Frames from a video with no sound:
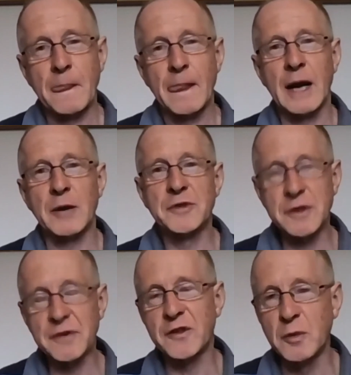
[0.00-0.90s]
And it was
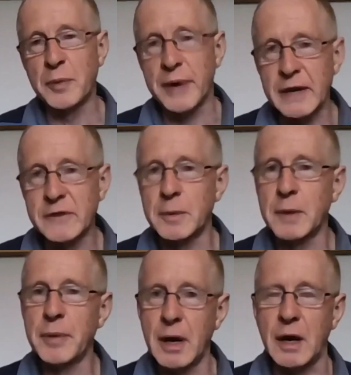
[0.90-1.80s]
just too big to be
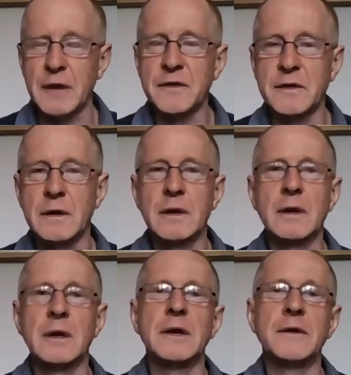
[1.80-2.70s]
passed
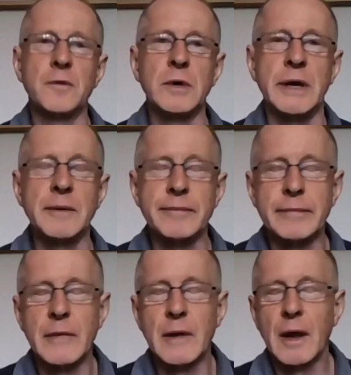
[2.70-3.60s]
in his wee.
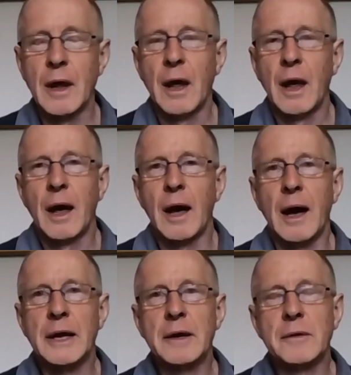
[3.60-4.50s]

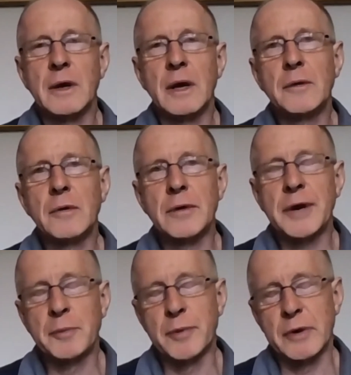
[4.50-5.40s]
And he'd already
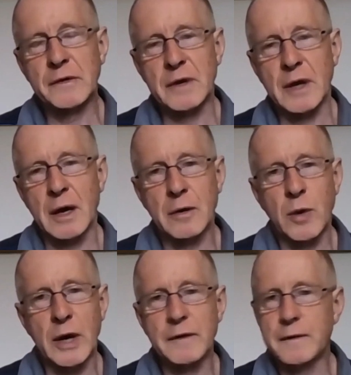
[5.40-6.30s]
booked to go
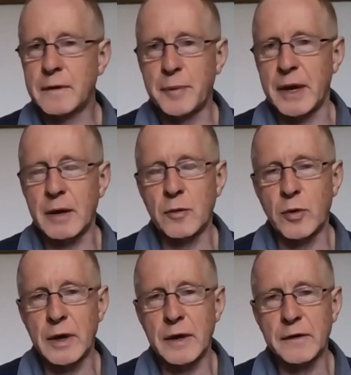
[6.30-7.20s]
away for a bit
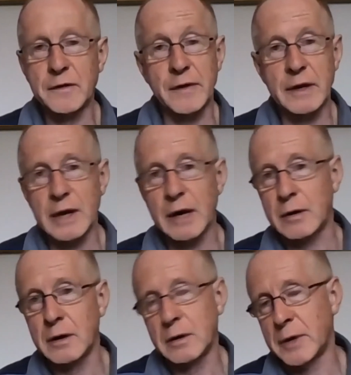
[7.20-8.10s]
with his friend Darrell,
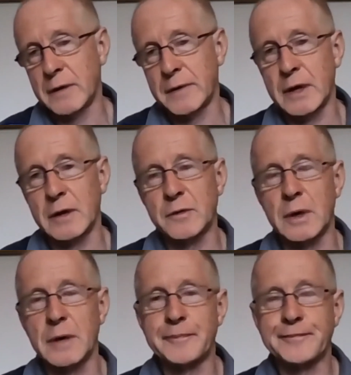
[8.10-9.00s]
who many know as well.